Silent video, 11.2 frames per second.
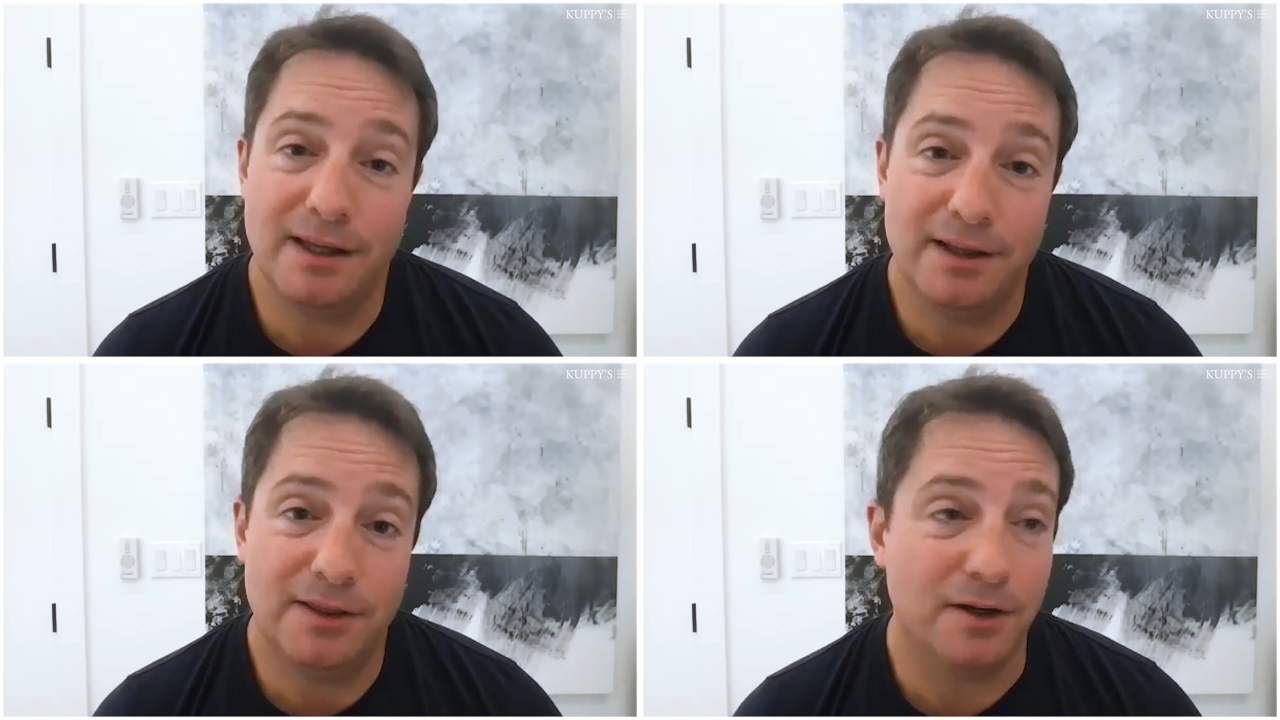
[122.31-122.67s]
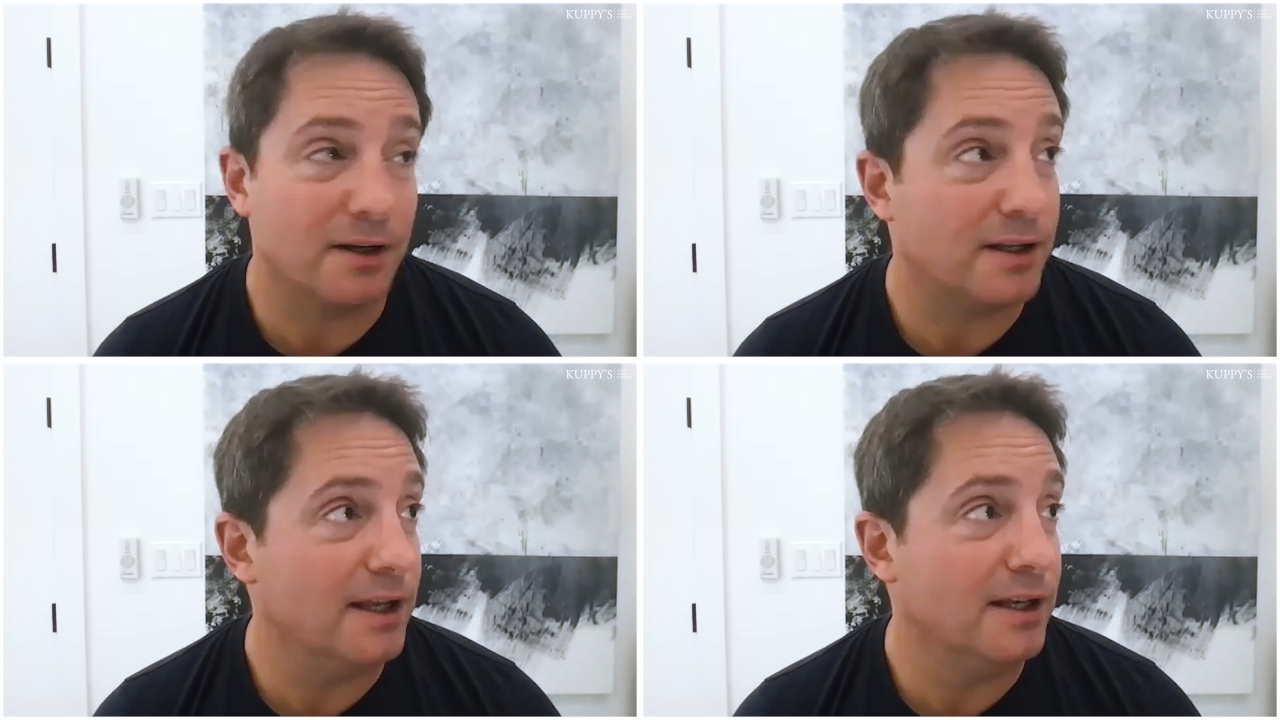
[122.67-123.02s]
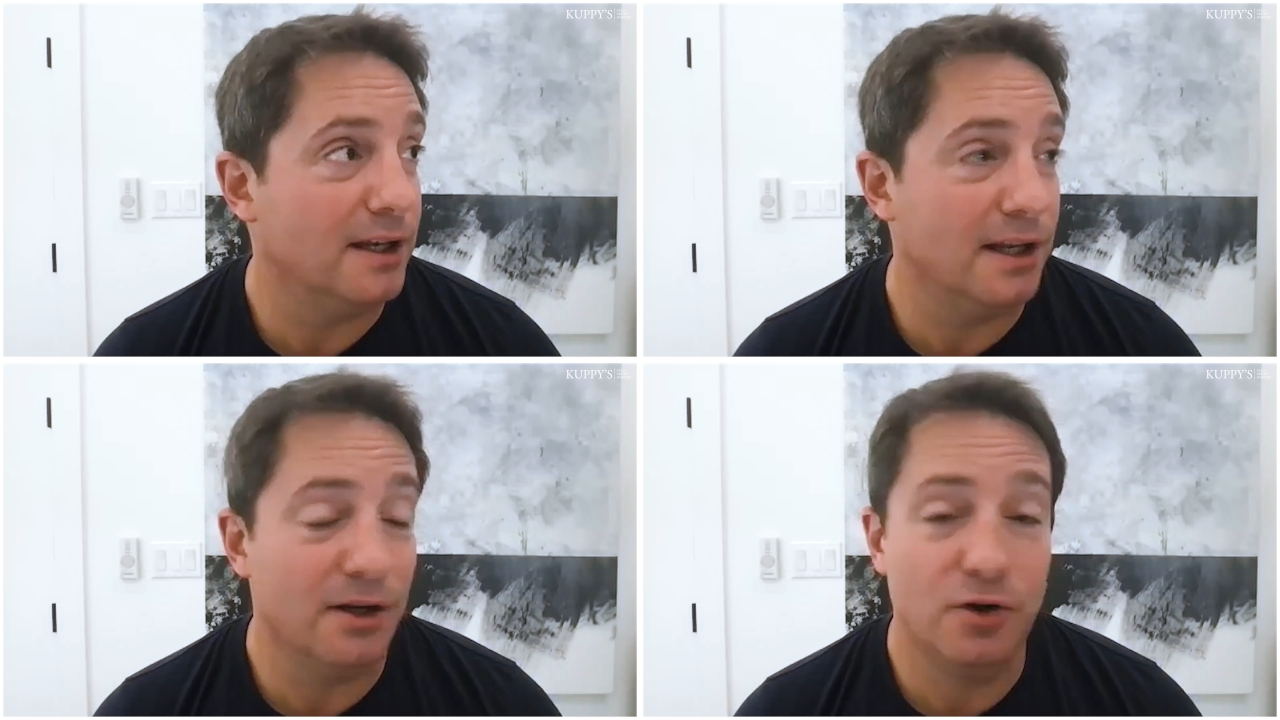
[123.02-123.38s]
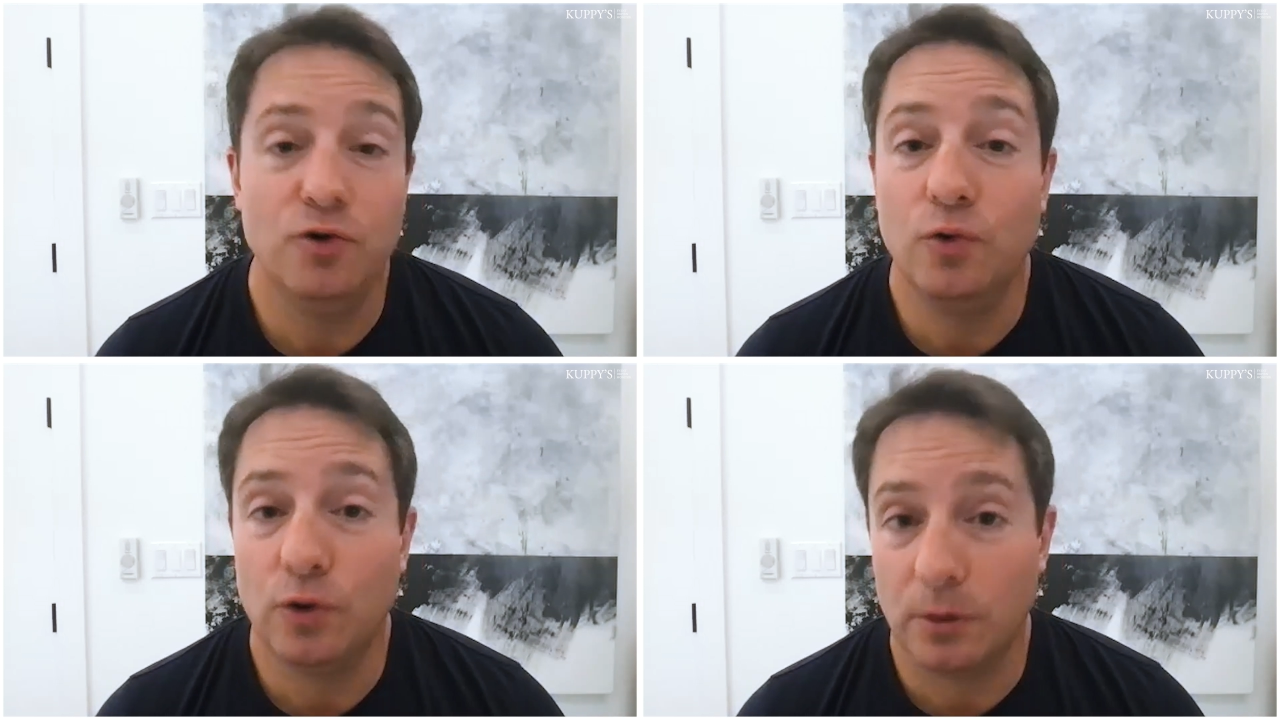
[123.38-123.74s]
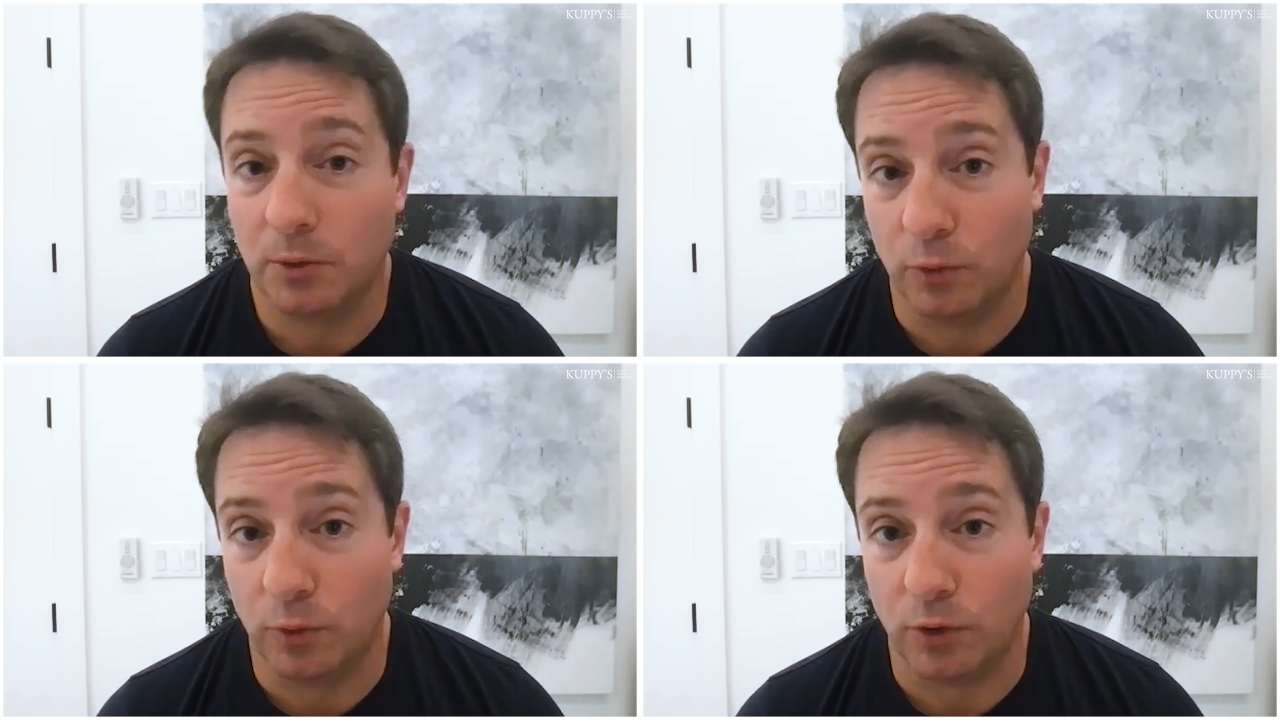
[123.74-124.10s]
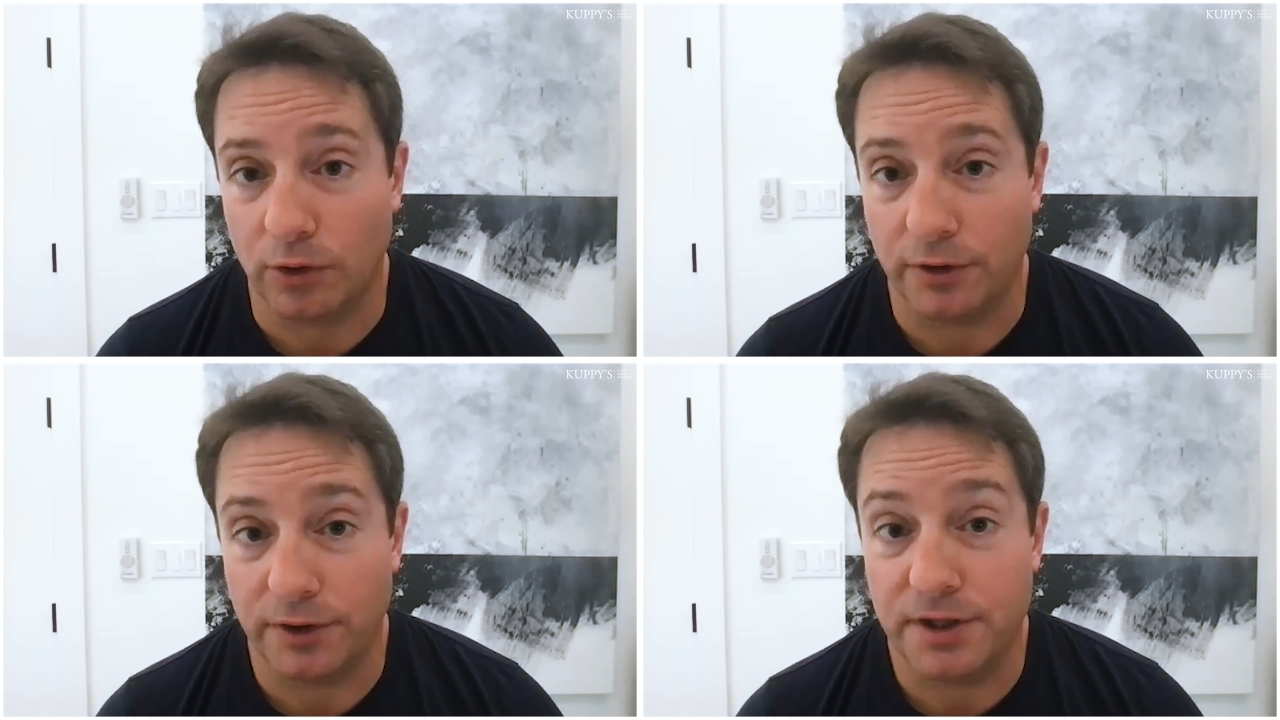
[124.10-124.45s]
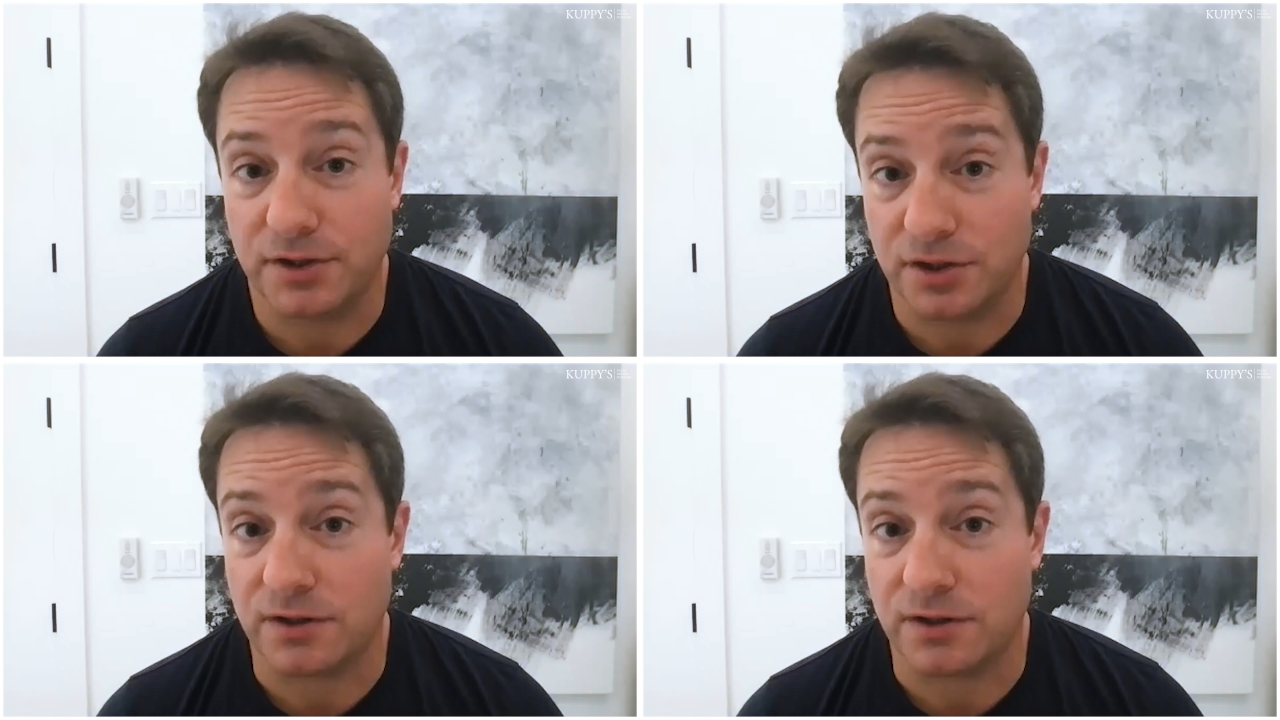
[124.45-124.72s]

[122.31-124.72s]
look, in a normal world, this is a